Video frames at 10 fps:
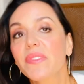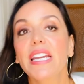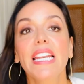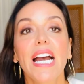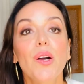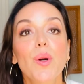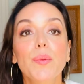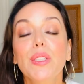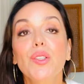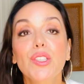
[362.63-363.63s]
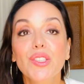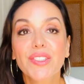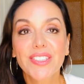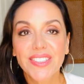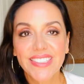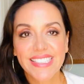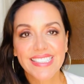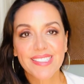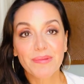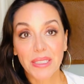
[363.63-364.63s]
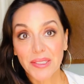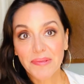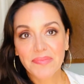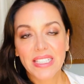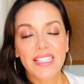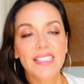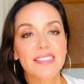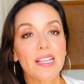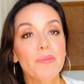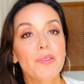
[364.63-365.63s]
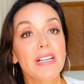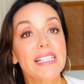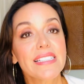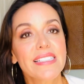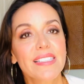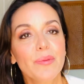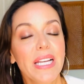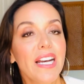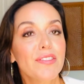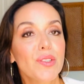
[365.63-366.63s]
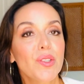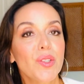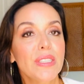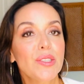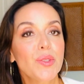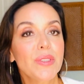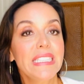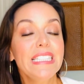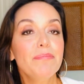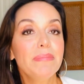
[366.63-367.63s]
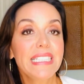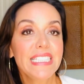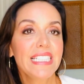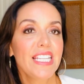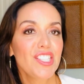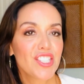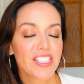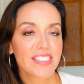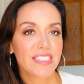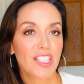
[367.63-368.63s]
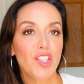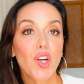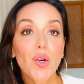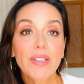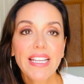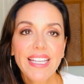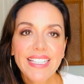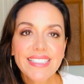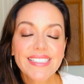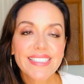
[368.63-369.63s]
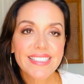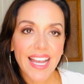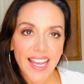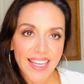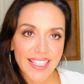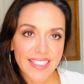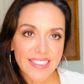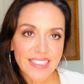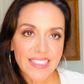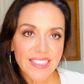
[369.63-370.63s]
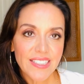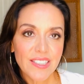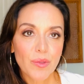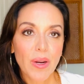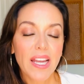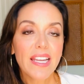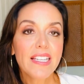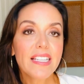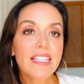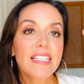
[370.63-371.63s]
And how are we going to do this? Well, some of us, we have to go into deep meditation, go inside, right?